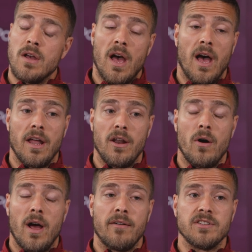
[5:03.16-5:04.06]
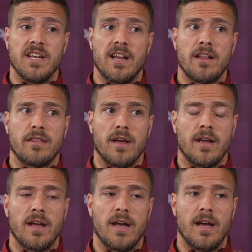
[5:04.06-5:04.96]
No, I haven't seen anything.
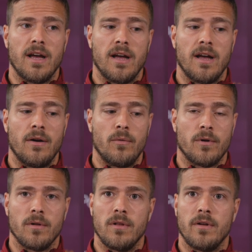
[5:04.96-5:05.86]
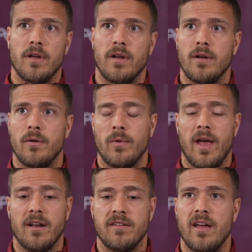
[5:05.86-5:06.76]
We
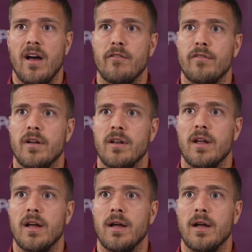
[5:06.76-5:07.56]
had a day off on